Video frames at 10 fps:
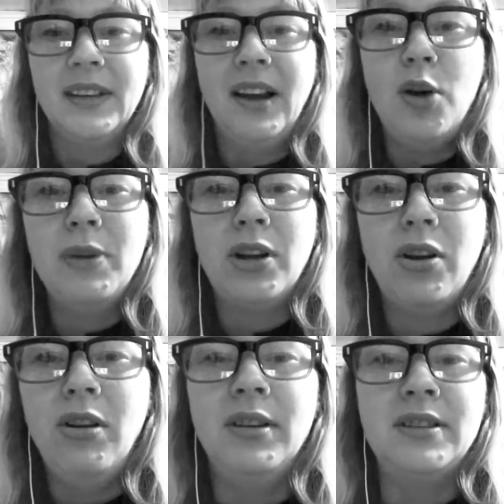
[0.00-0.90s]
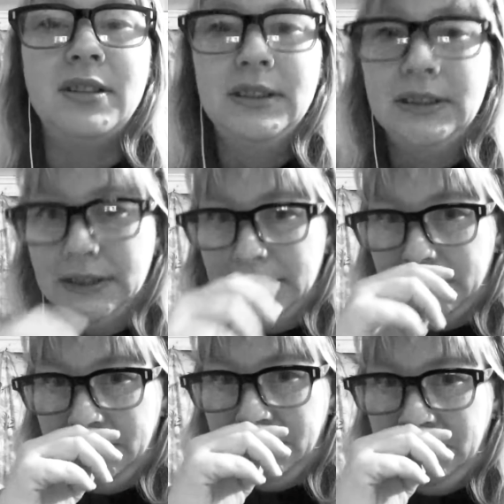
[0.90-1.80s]
oh my God.
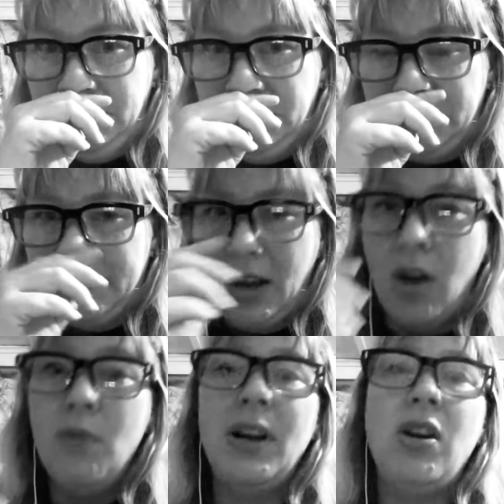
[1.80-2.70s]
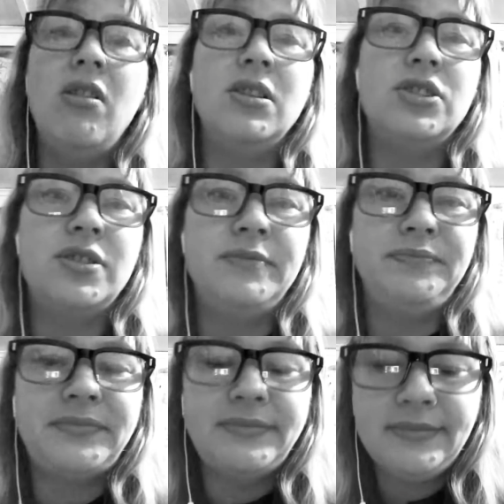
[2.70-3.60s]
Oh my gosh.
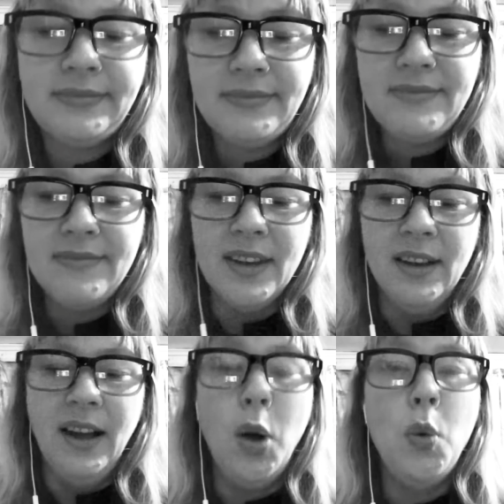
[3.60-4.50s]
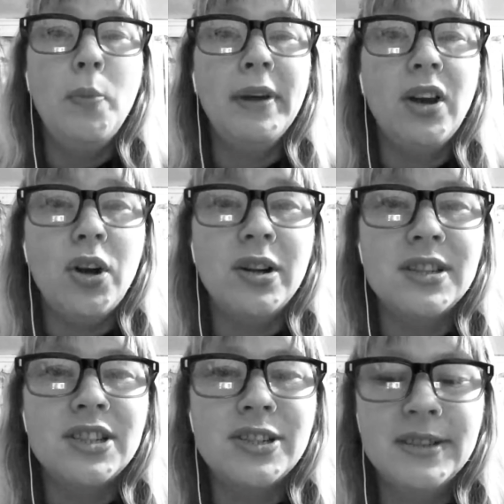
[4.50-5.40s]
Oh my
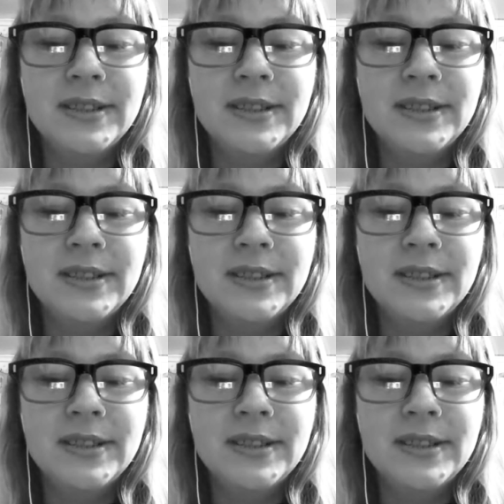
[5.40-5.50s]
gosh.